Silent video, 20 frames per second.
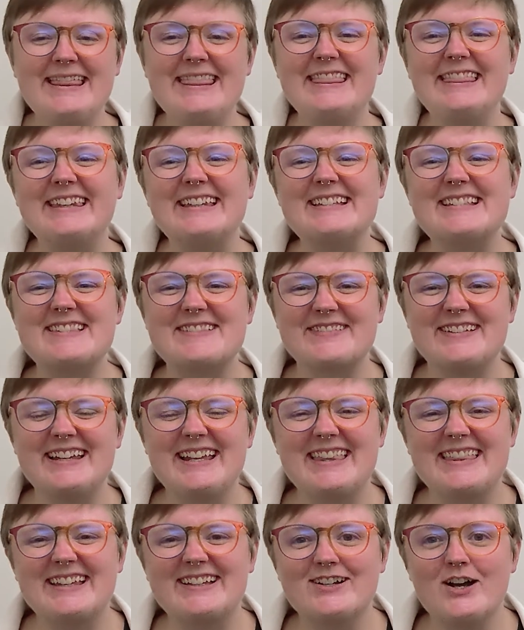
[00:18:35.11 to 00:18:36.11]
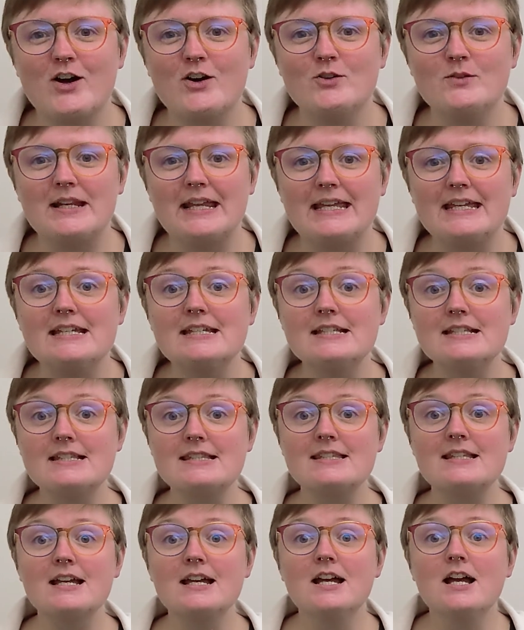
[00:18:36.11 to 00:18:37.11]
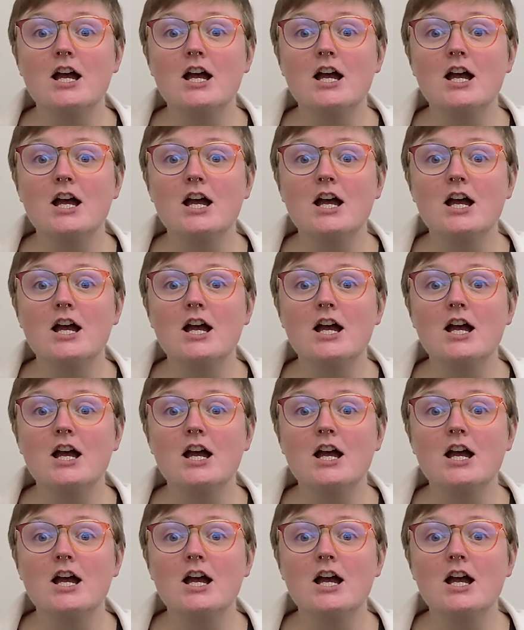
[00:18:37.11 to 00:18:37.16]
This week, the code is